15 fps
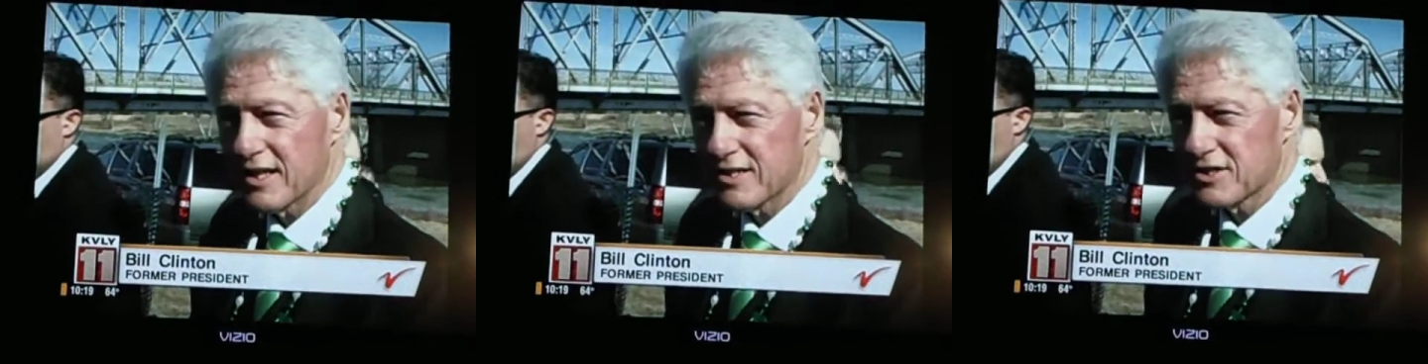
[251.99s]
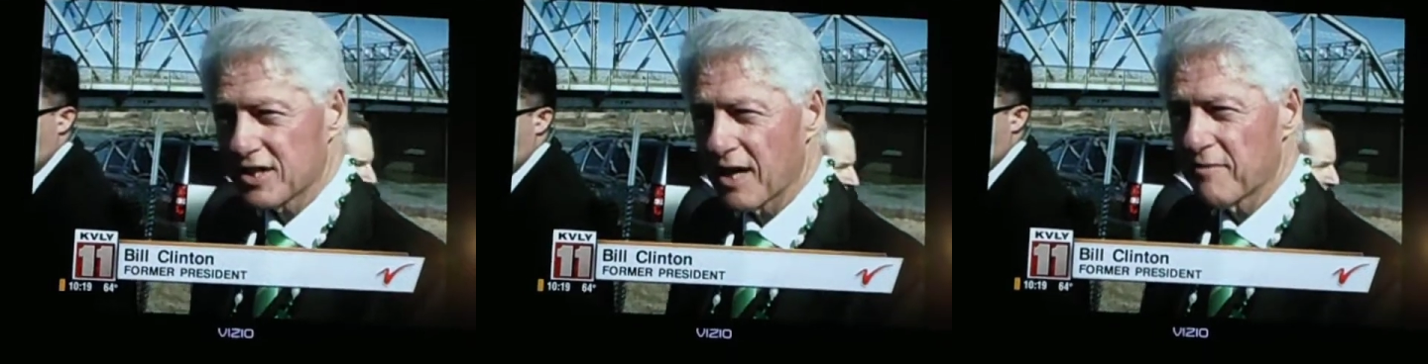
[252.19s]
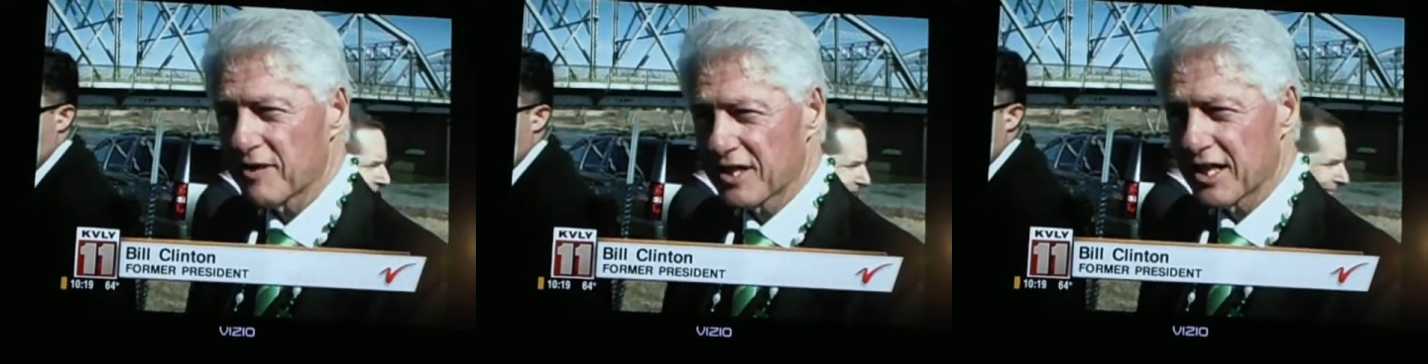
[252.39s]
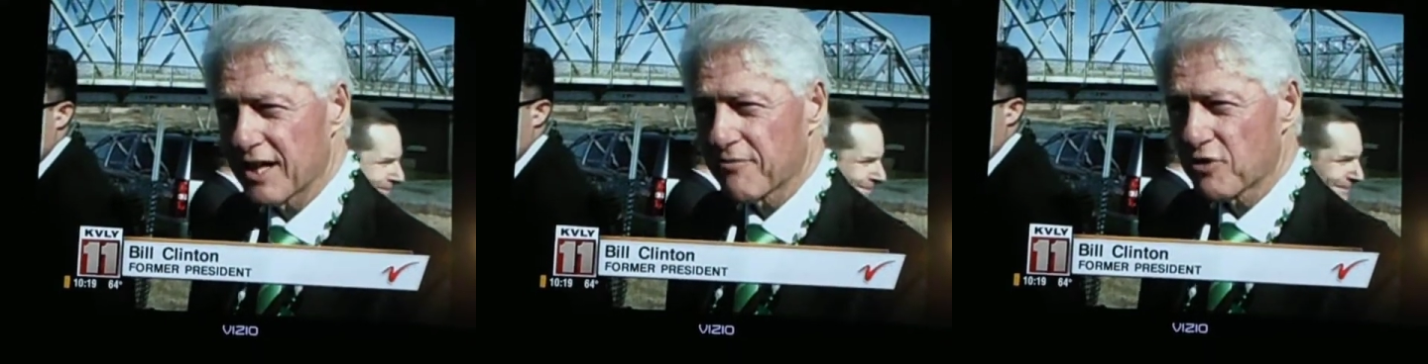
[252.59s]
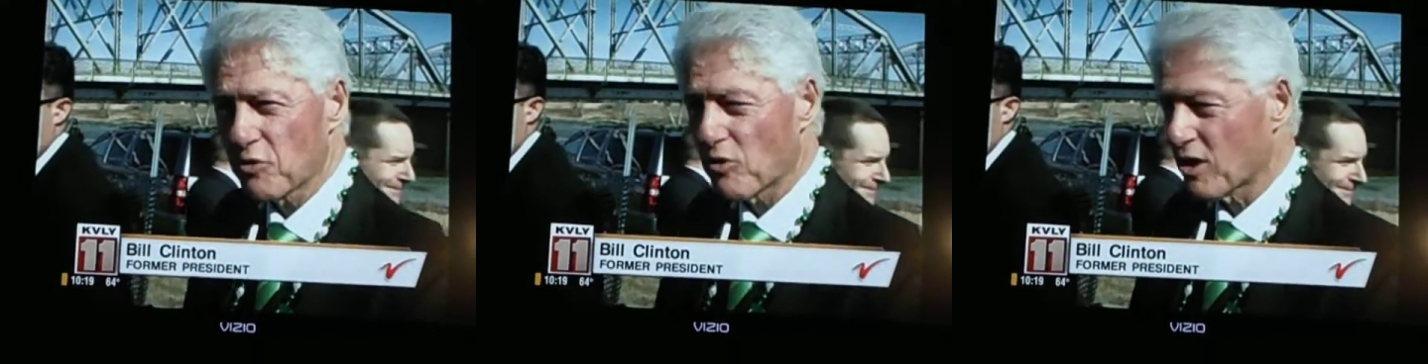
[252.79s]
some
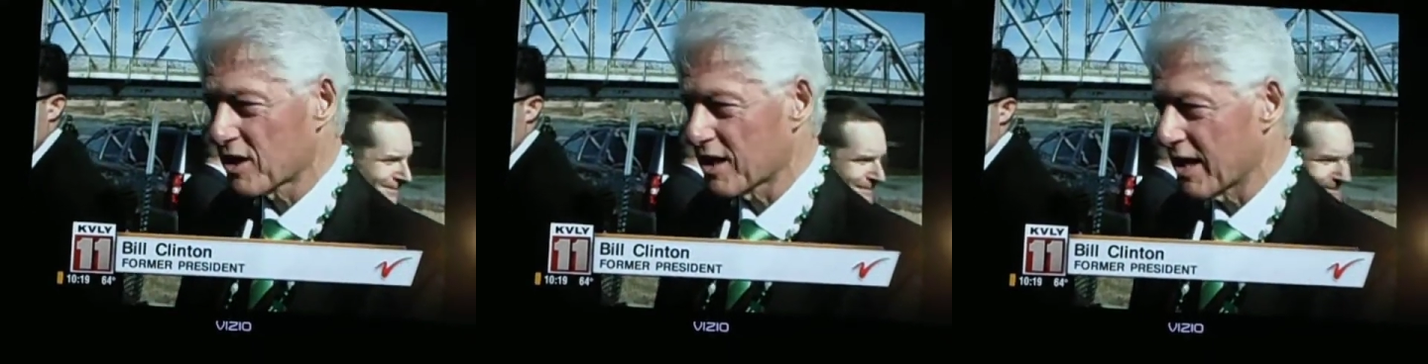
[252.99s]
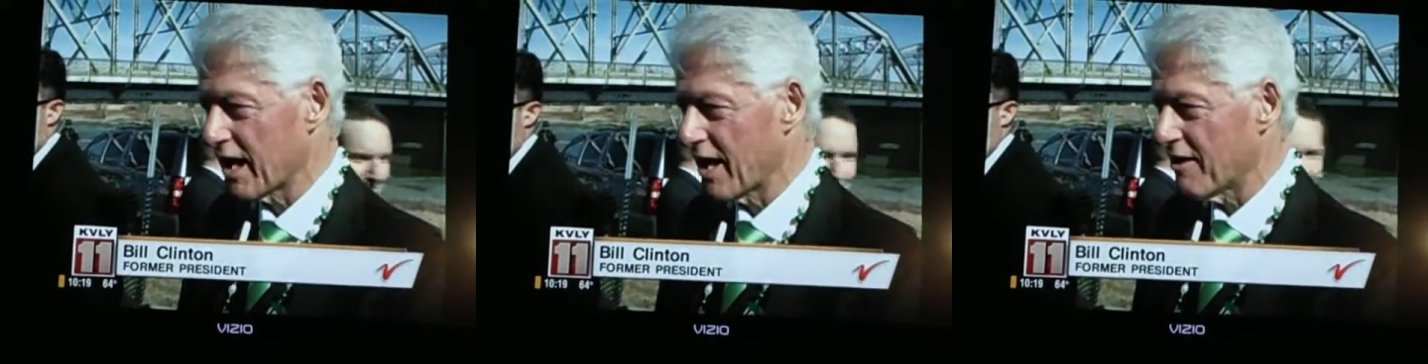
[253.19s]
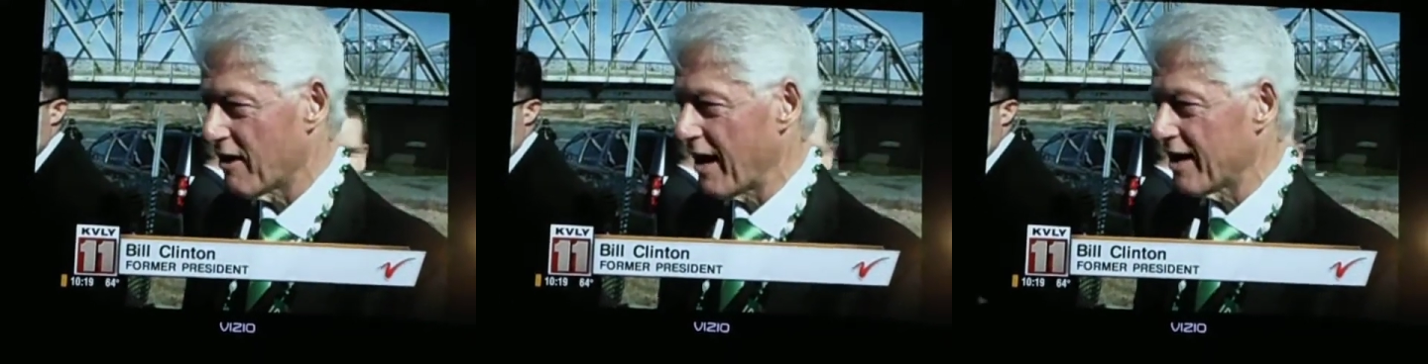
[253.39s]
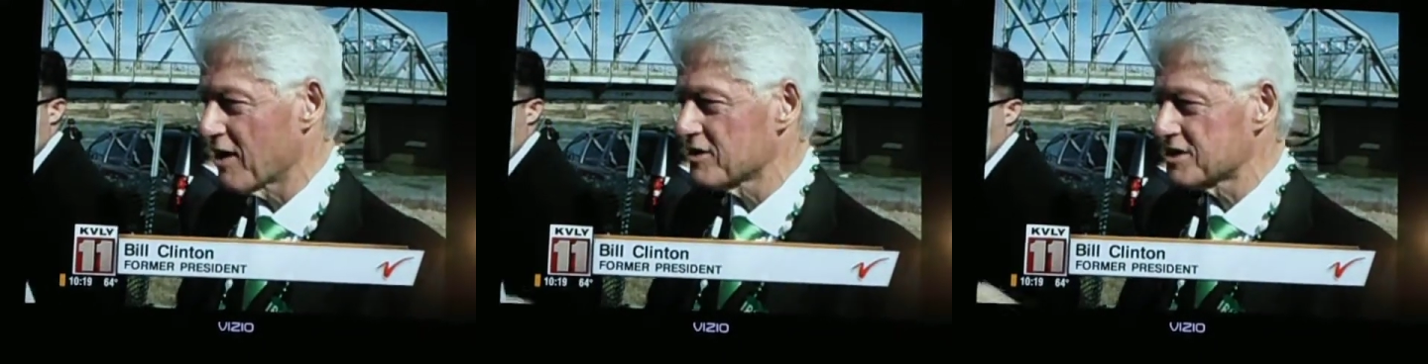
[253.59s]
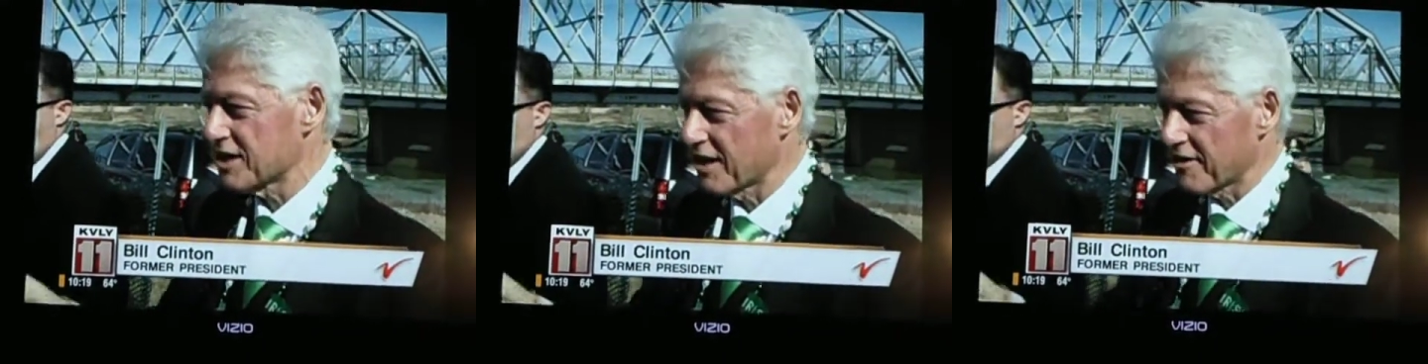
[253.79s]
attempt to work together. I
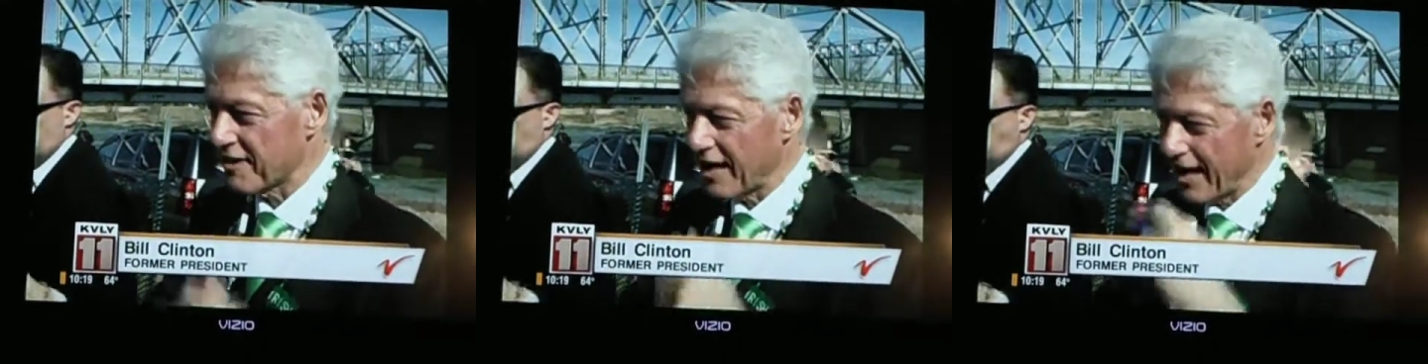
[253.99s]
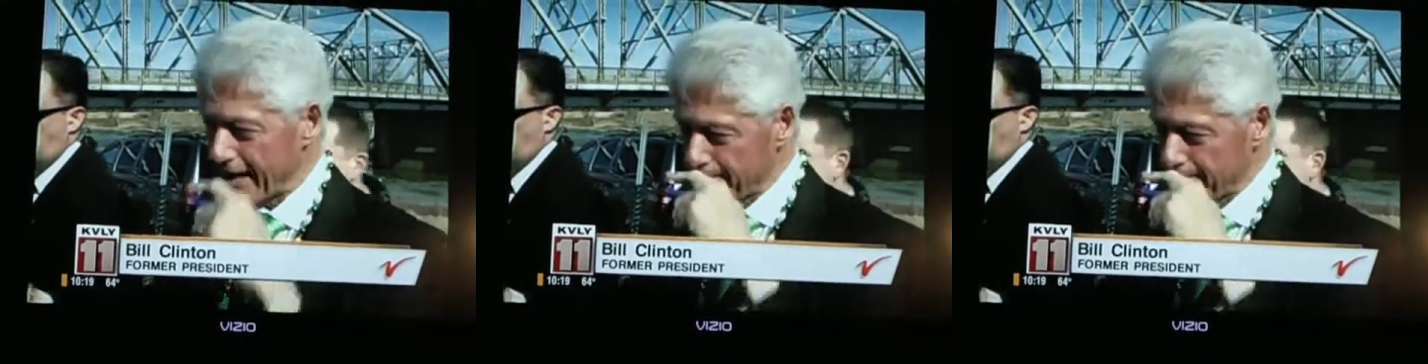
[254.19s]
noticed the other day,